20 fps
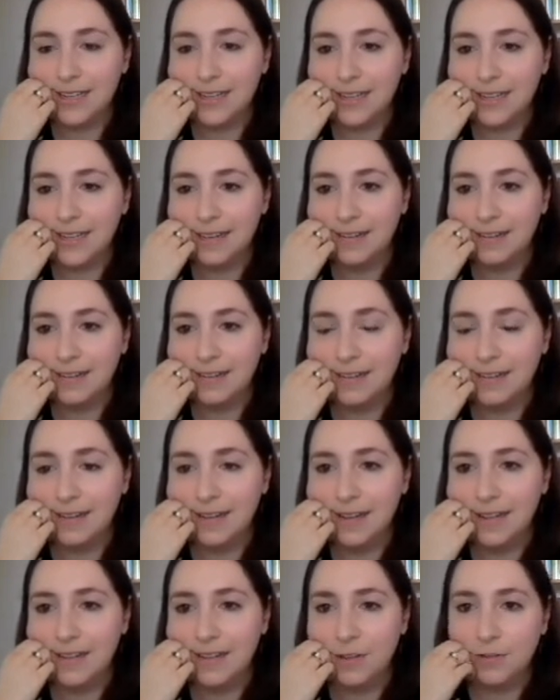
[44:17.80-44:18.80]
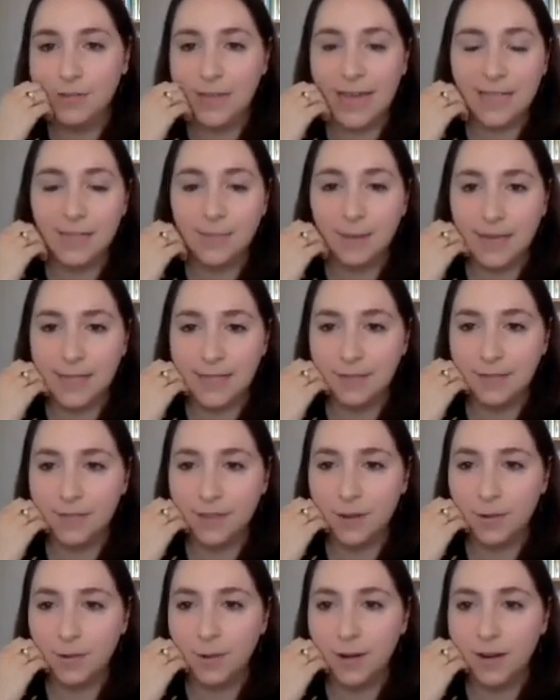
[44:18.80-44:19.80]
in, in those aspects of
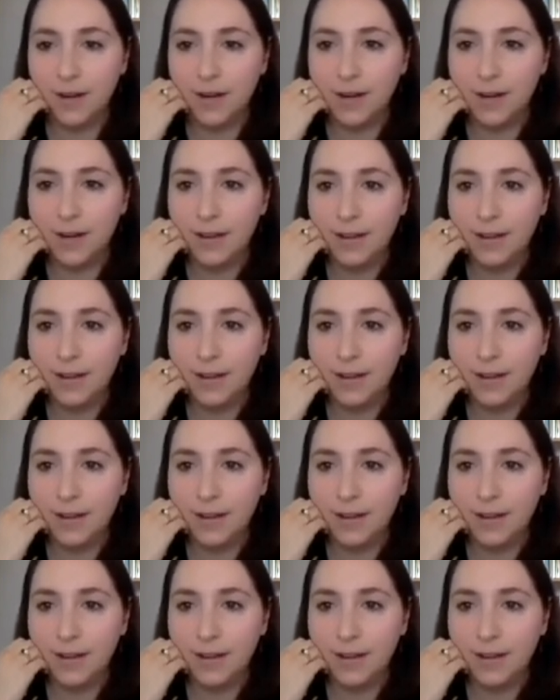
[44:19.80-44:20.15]
their work.